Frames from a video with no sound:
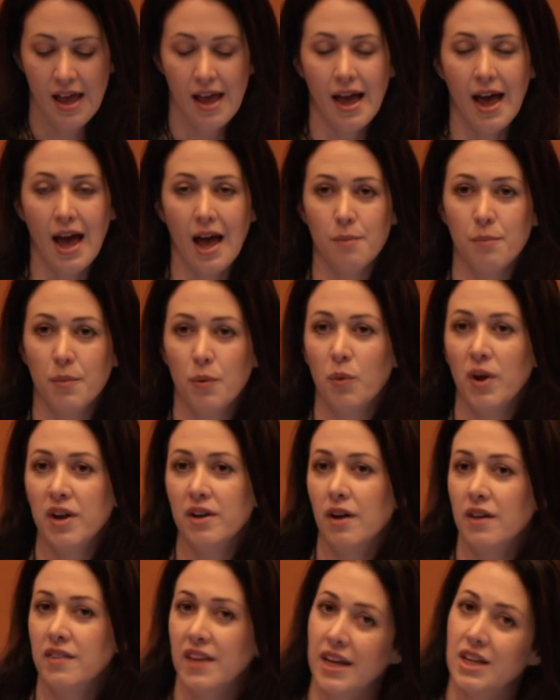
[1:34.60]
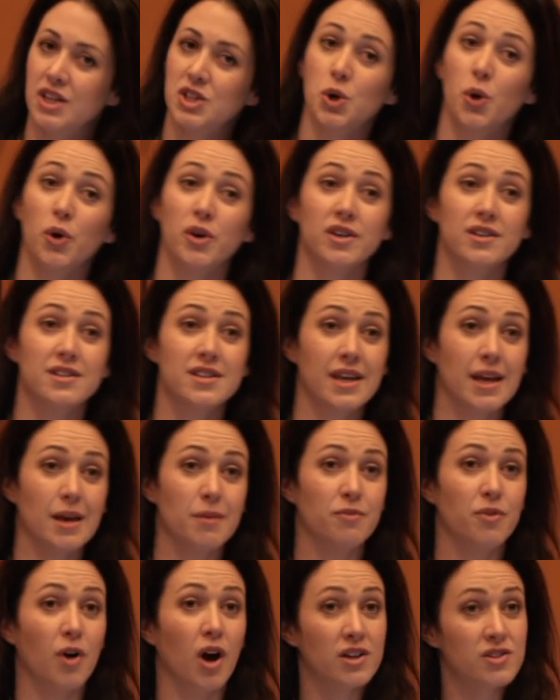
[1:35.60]
I'm on the editorial
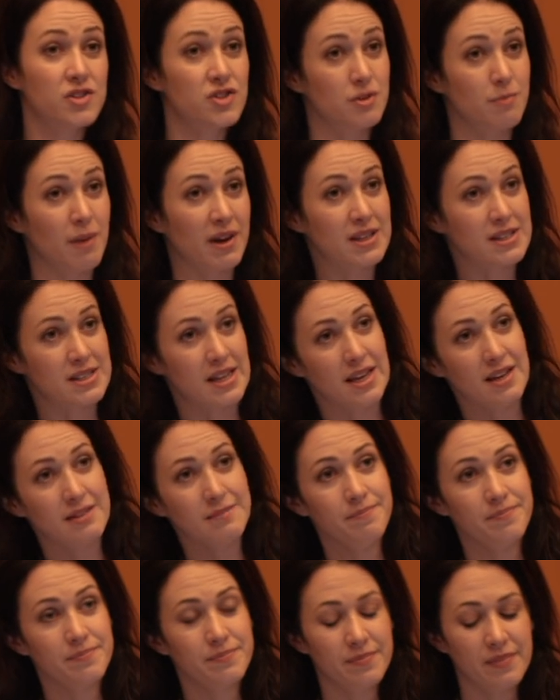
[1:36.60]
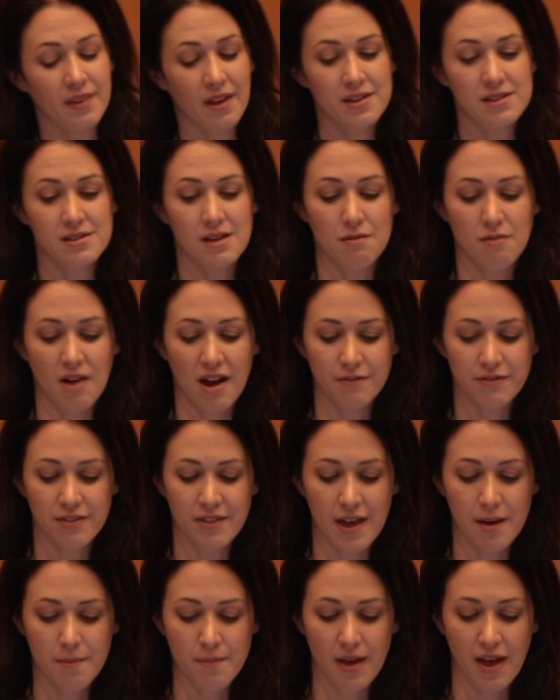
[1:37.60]
team for Oxygen magazine, so I write for
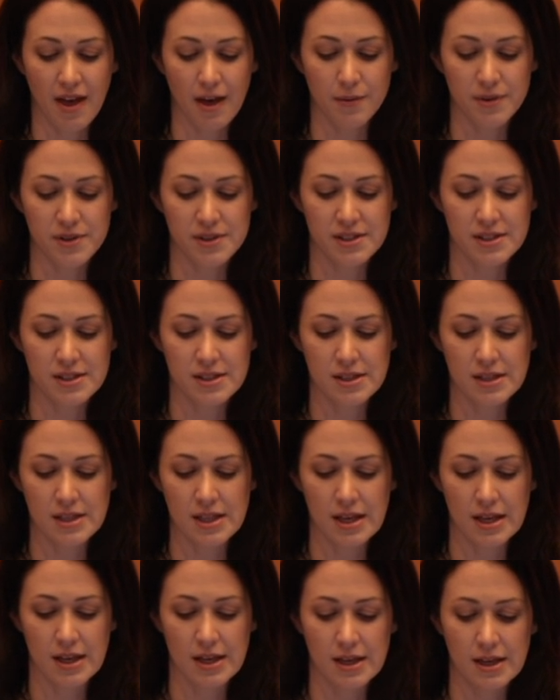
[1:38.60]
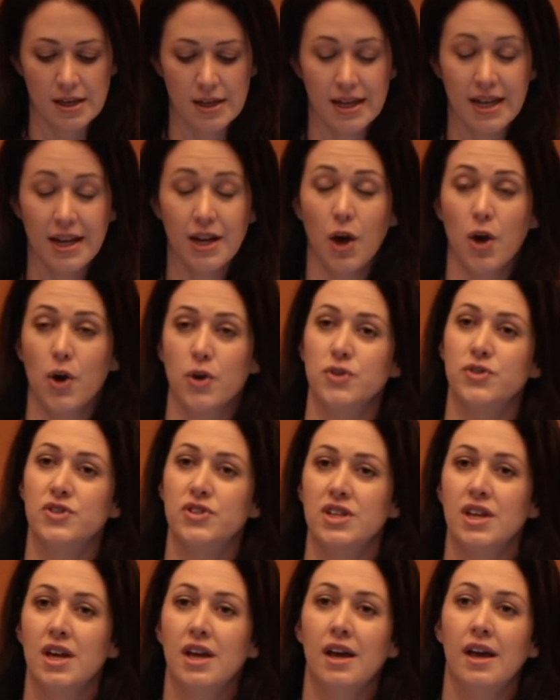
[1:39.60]
them. I was the lead
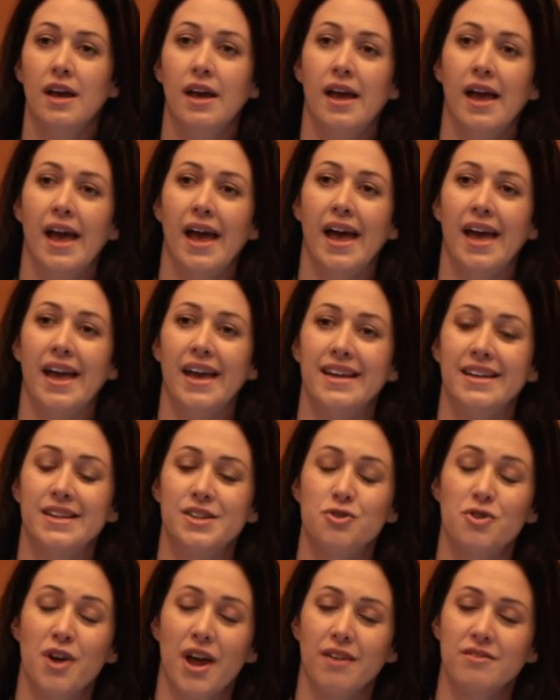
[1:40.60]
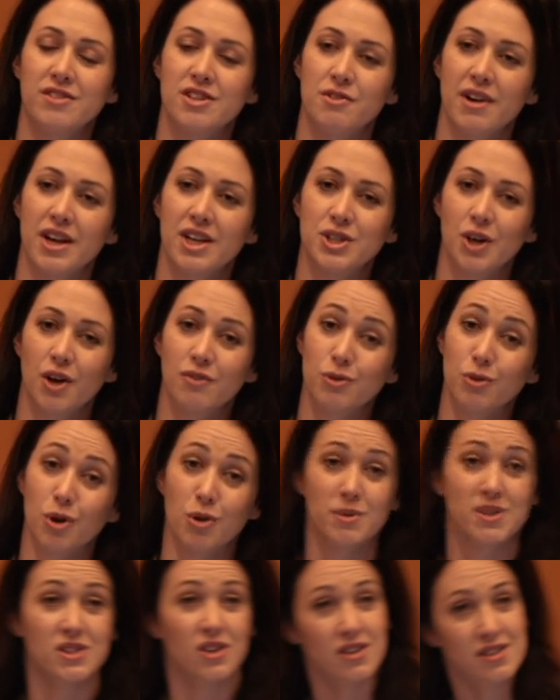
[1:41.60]
host and creative director of
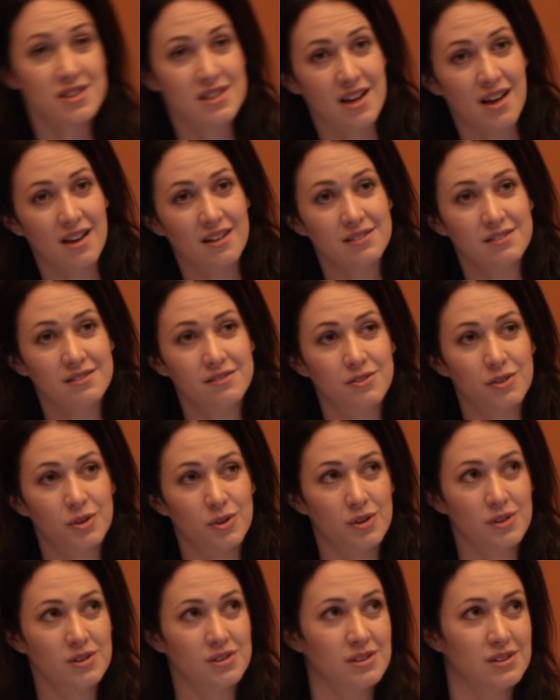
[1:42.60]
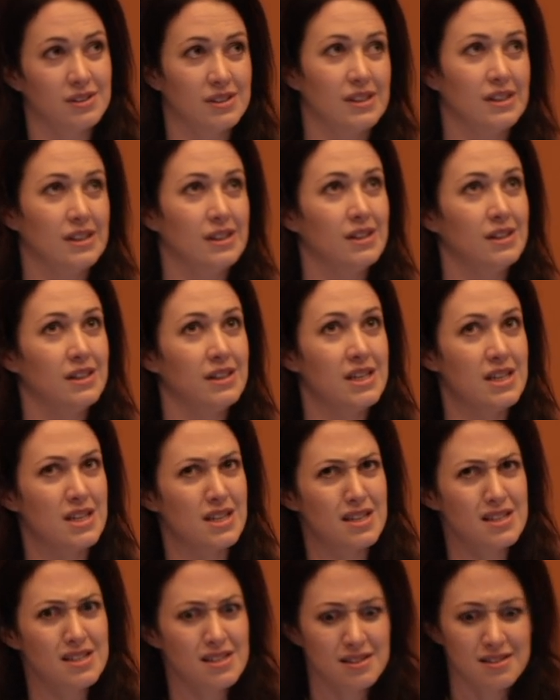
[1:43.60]
Aerobics Oz Style for
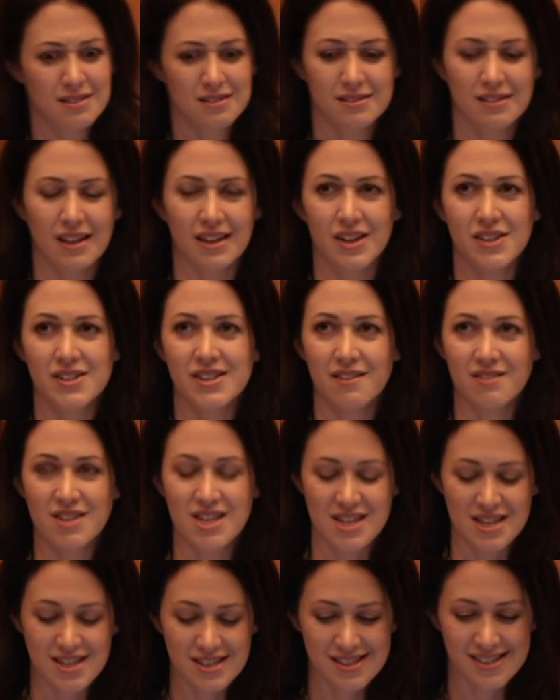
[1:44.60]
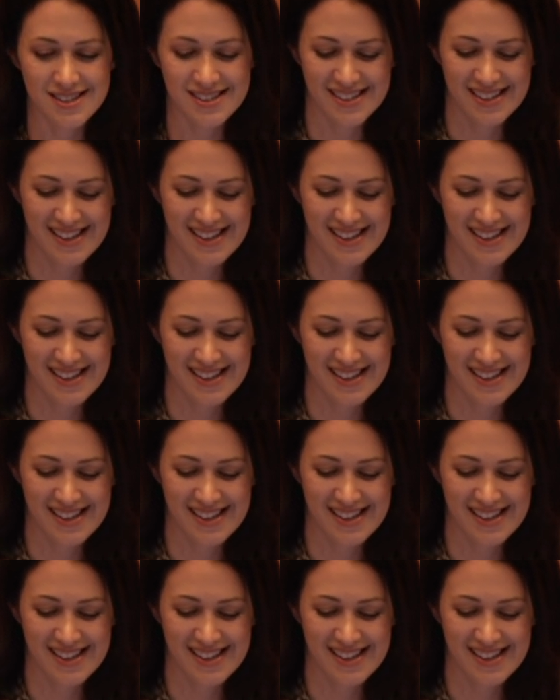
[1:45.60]
years, 7 years.